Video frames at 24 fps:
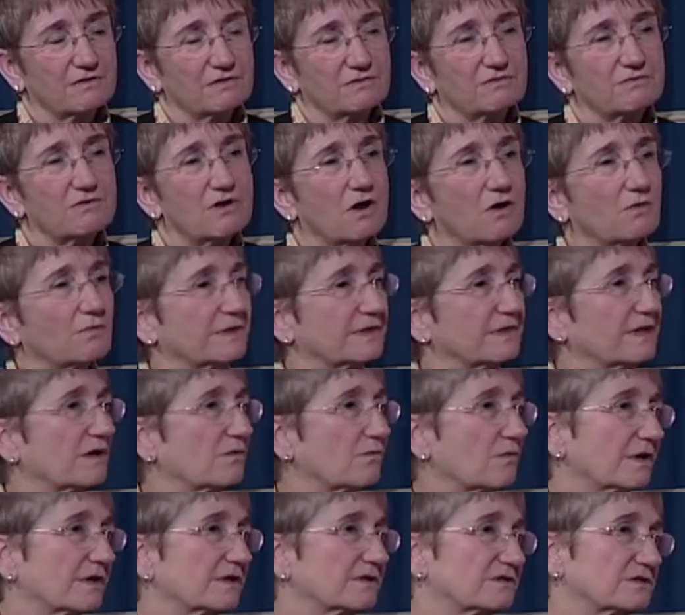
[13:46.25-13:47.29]
know what they
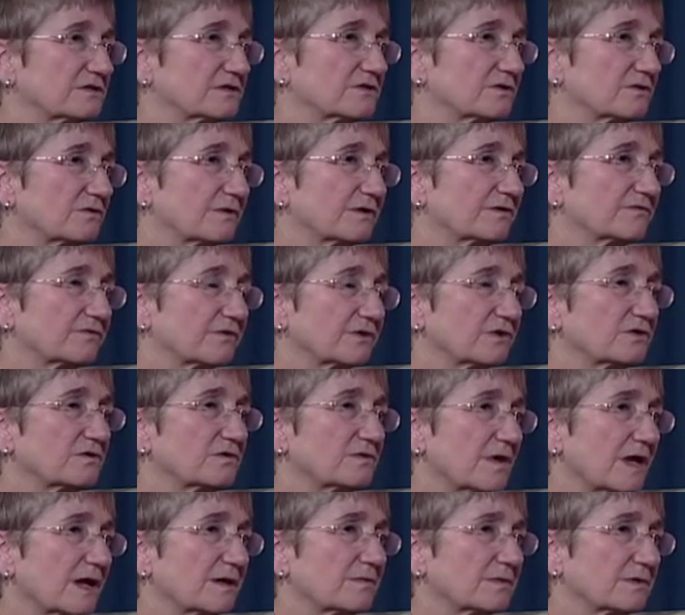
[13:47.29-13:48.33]
want to do, and for you to
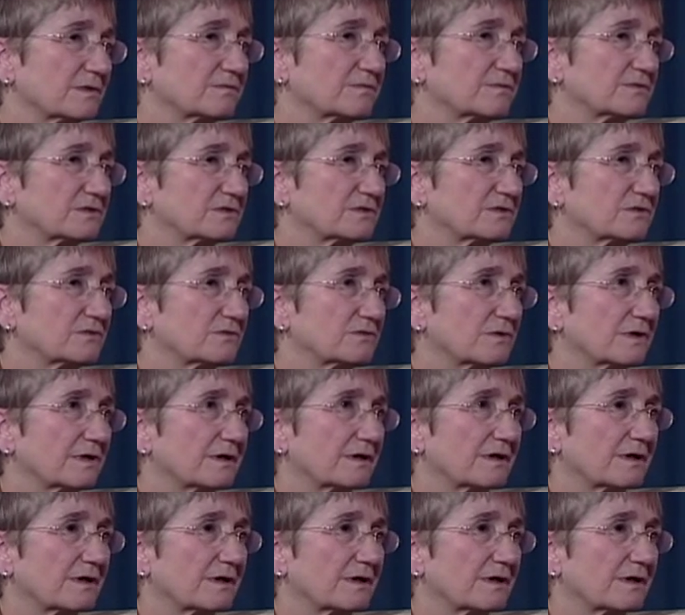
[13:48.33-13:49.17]
be able to